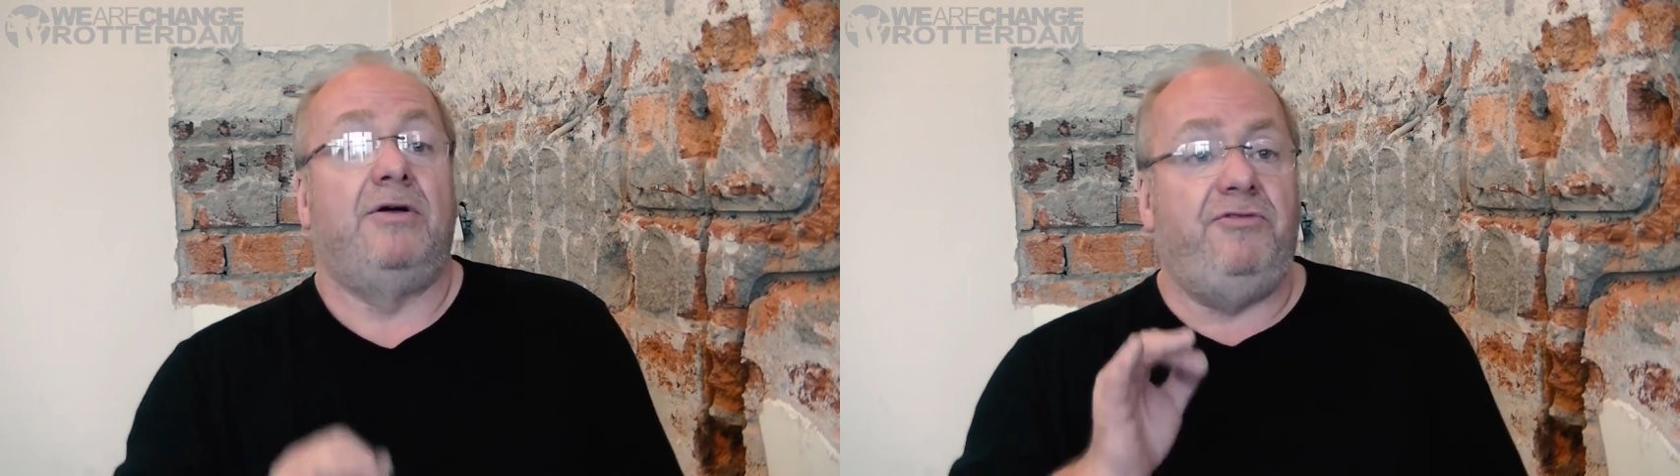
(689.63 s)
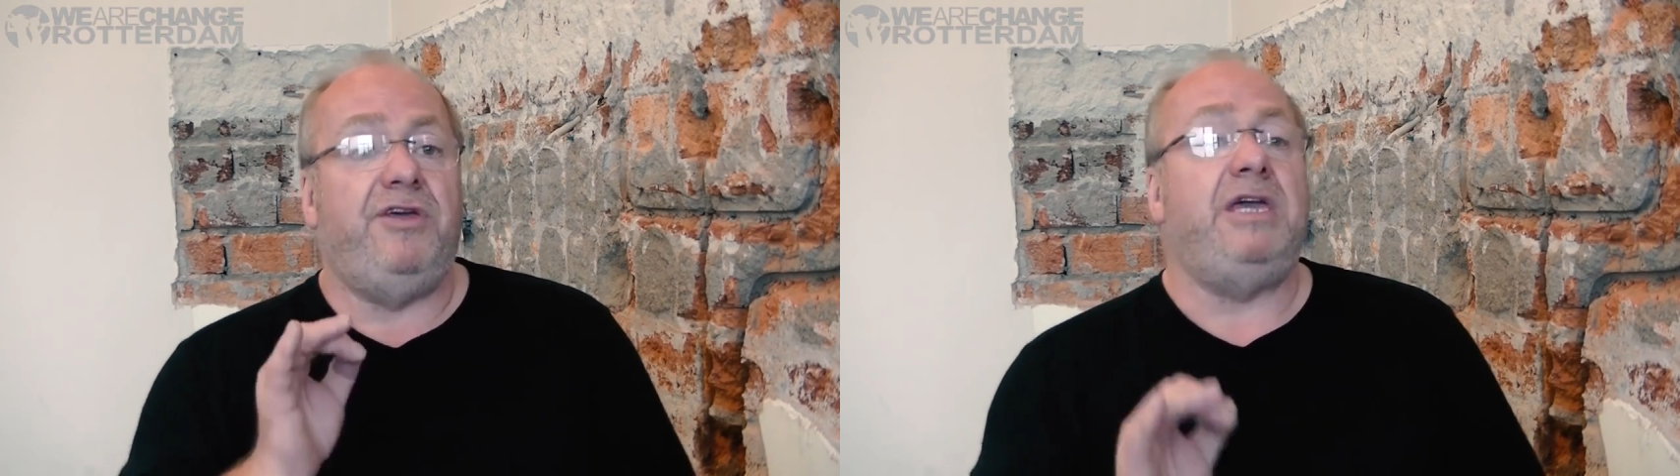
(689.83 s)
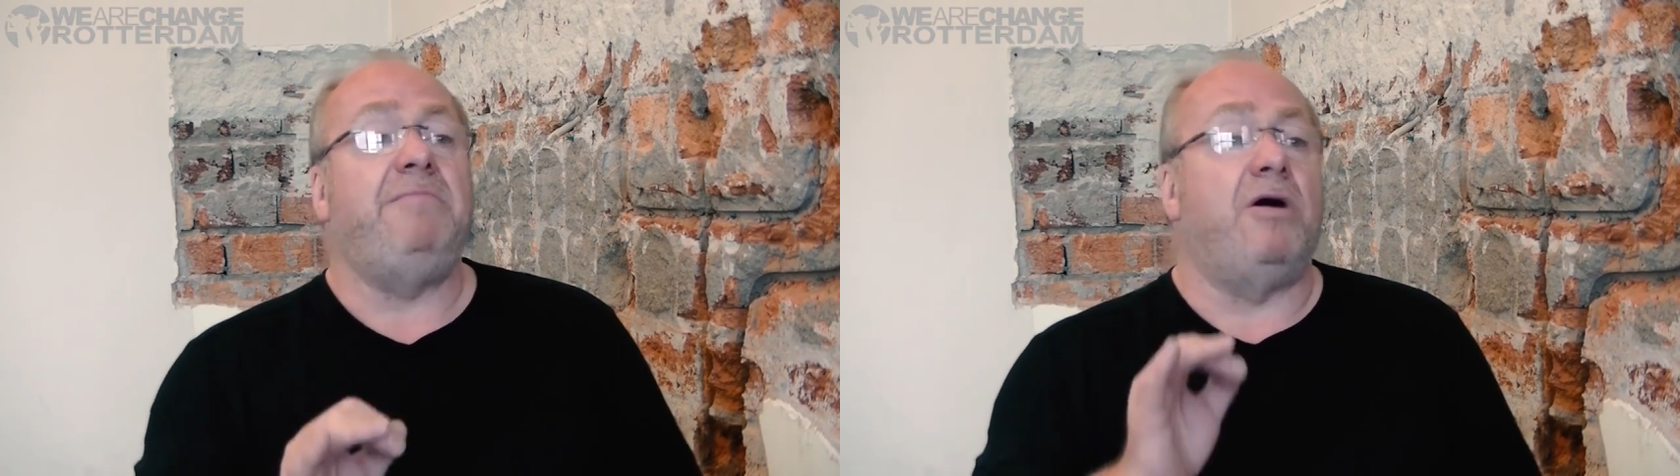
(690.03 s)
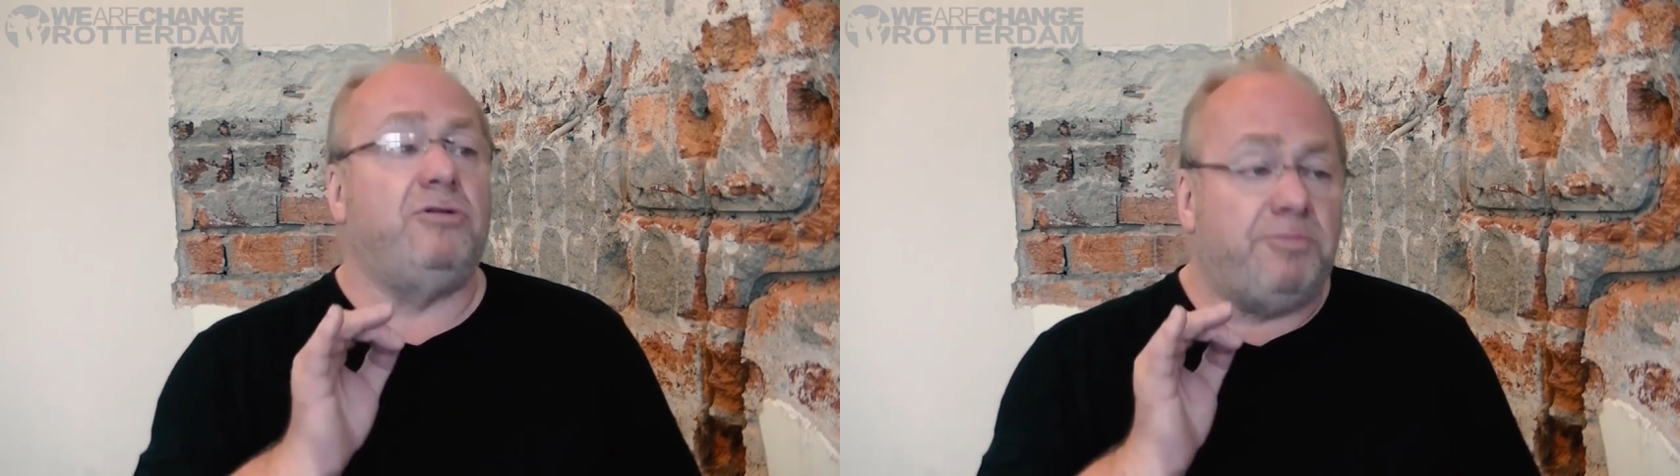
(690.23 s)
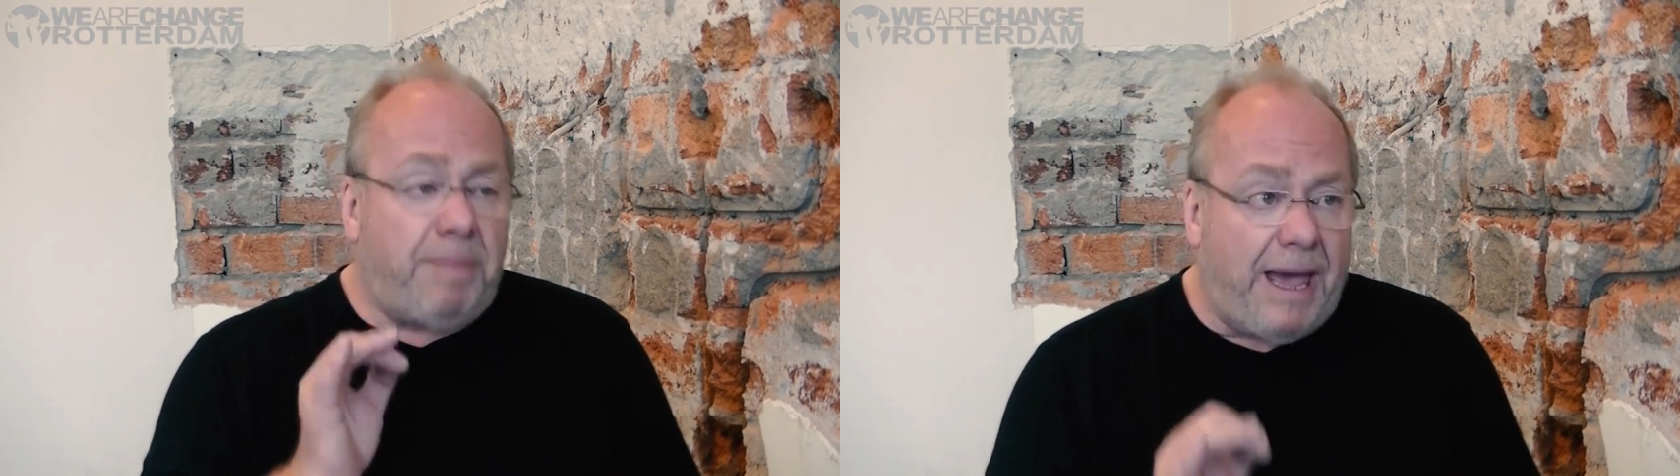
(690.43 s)
The
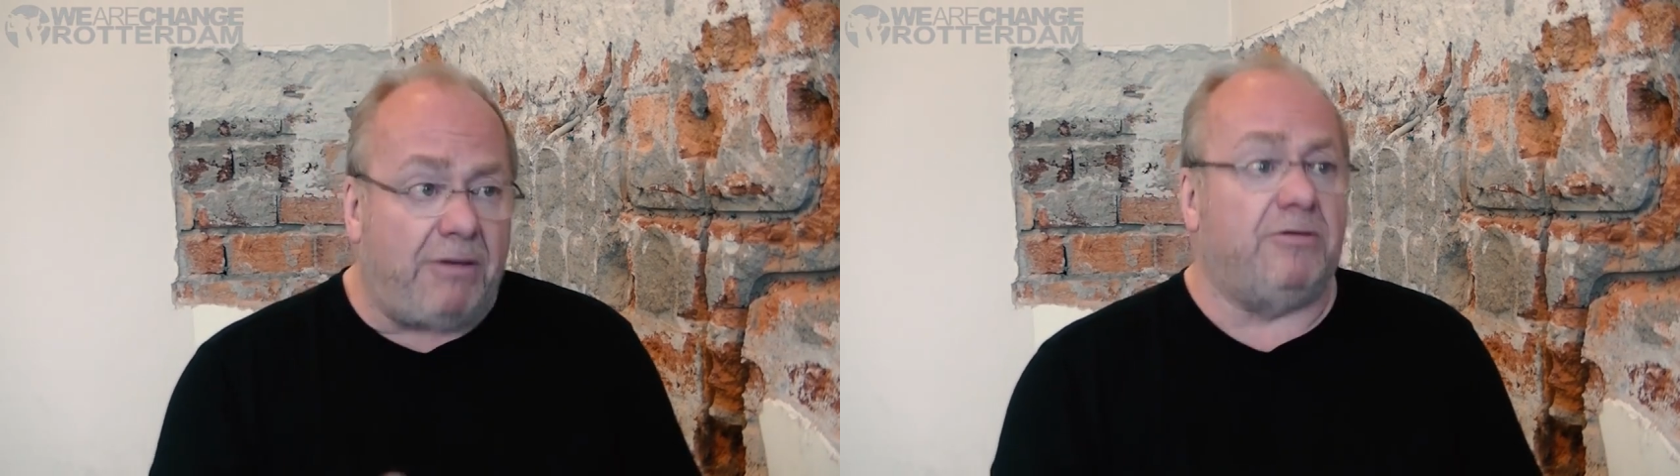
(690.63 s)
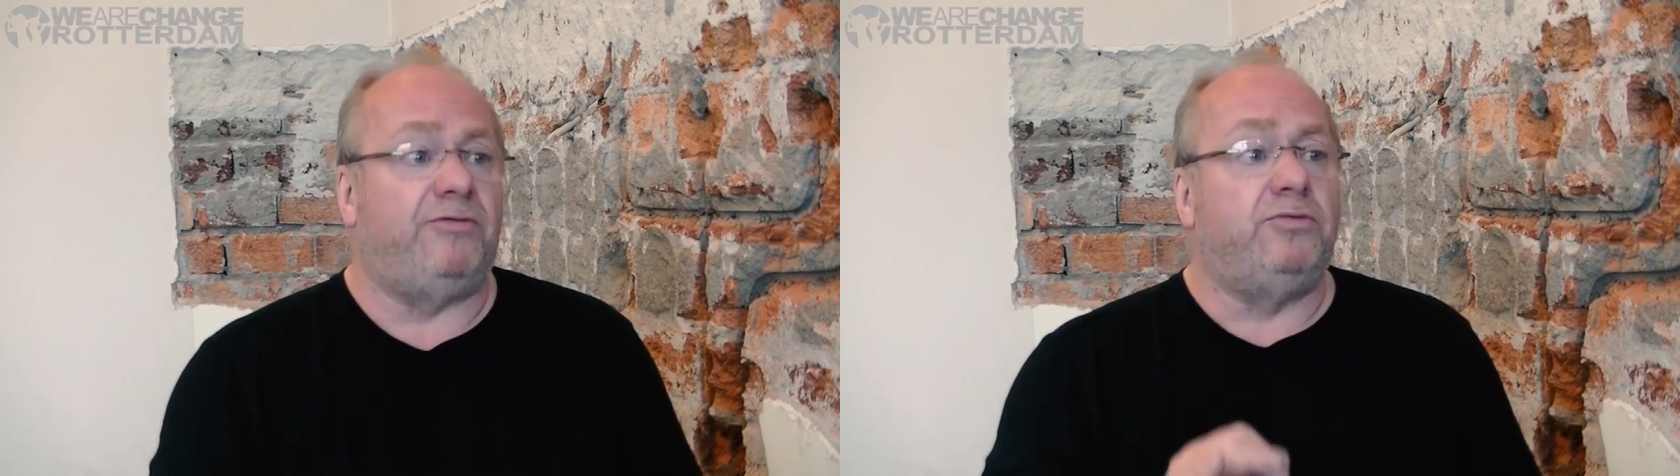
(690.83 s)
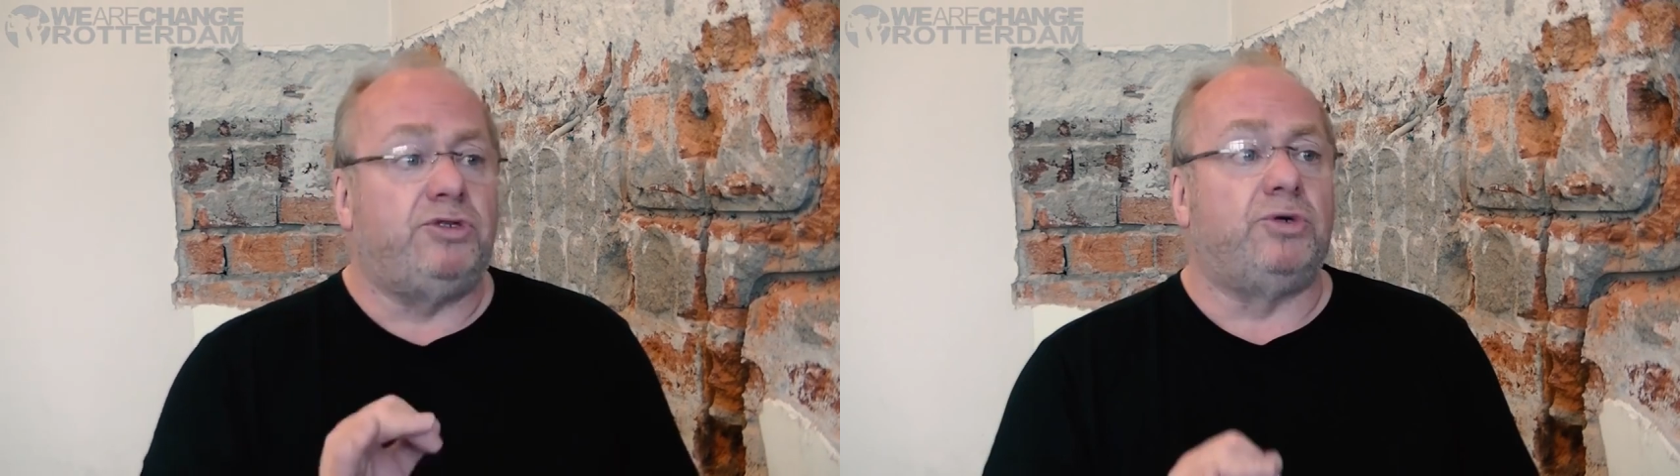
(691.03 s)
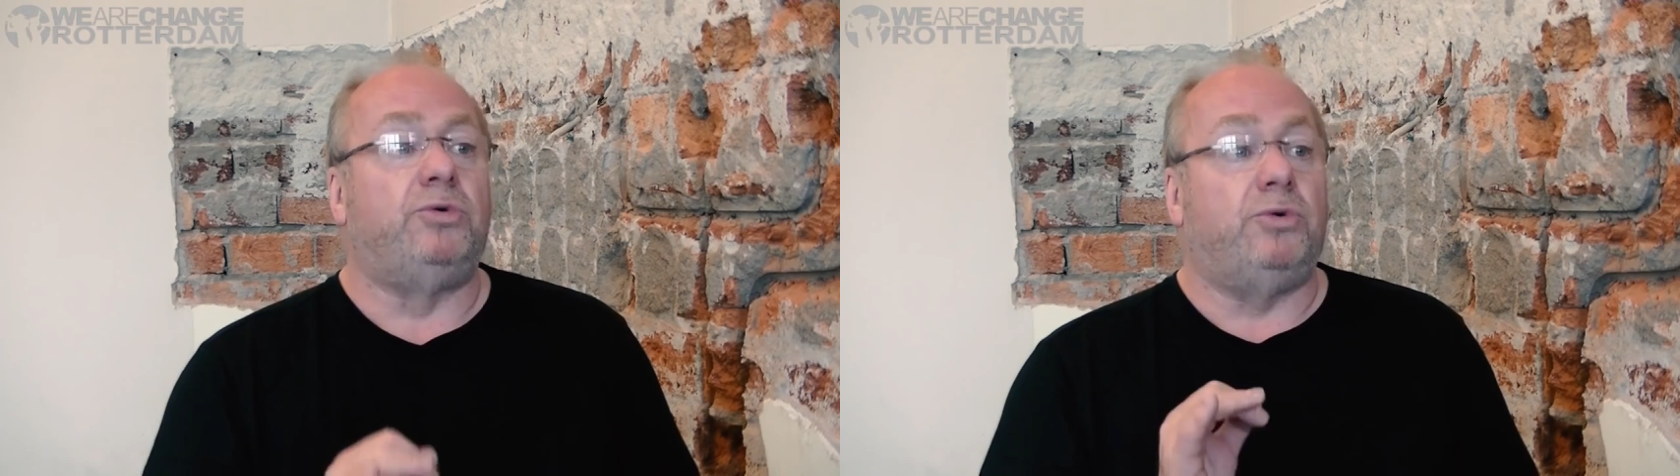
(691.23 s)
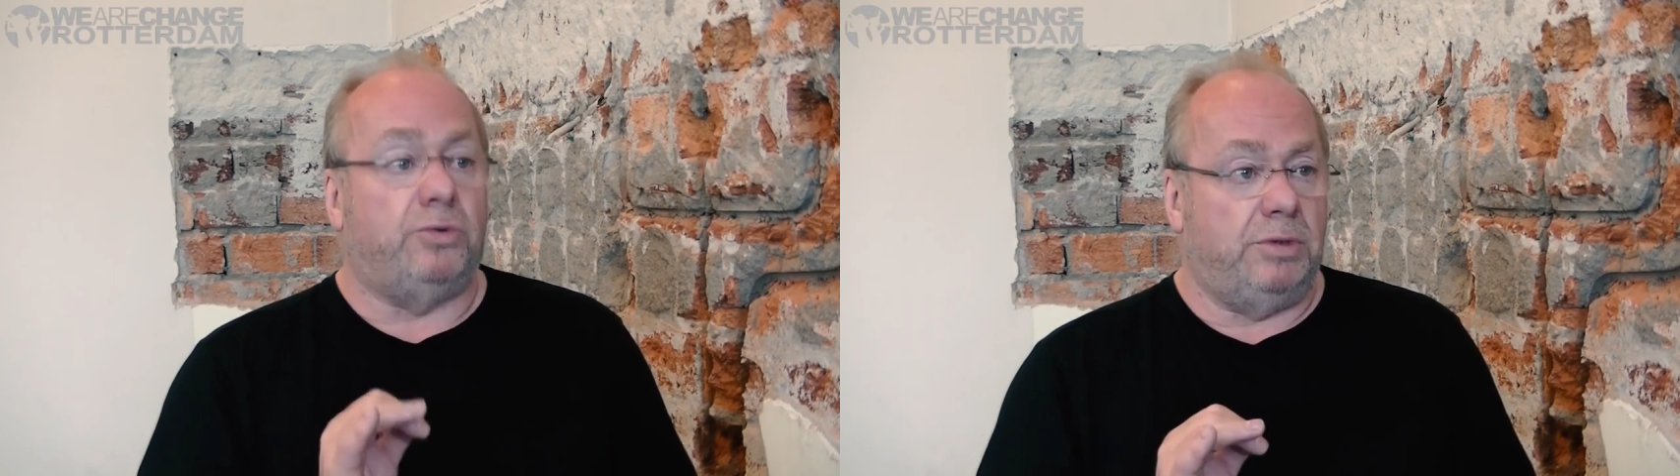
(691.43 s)
most powerful
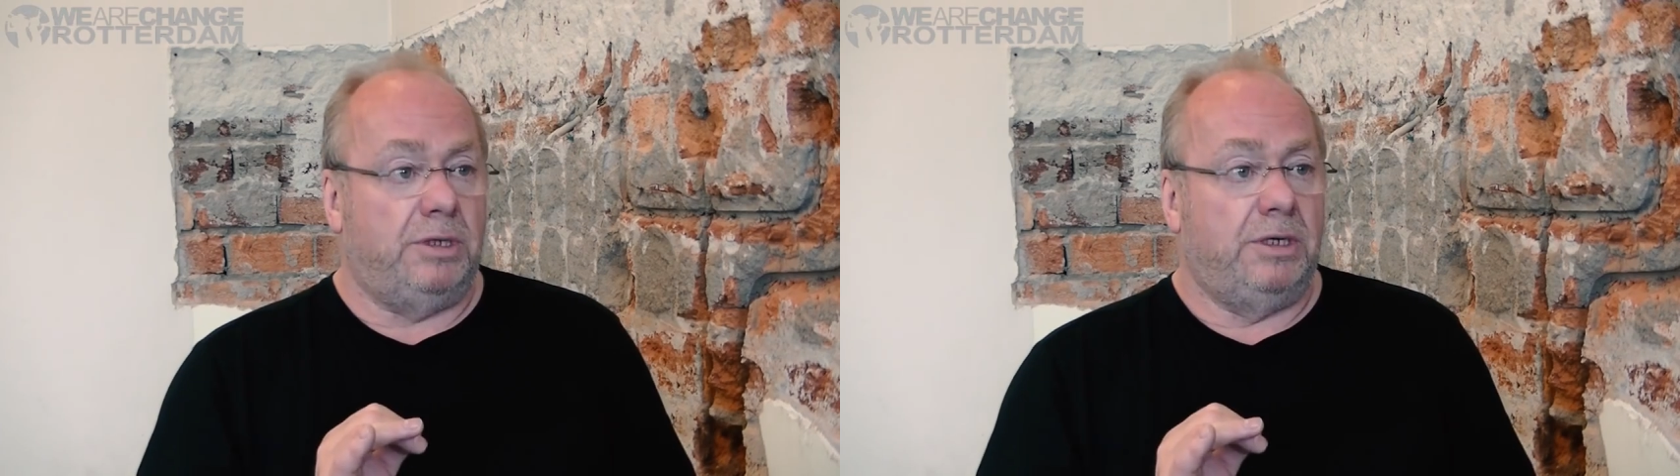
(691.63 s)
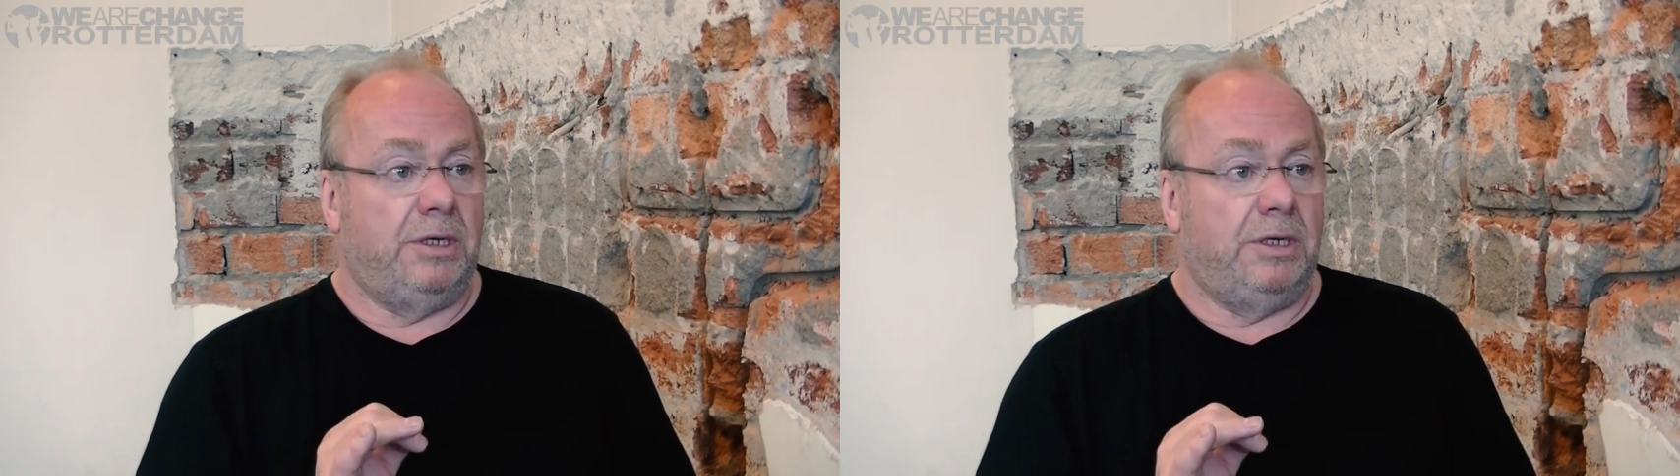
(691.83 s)
tool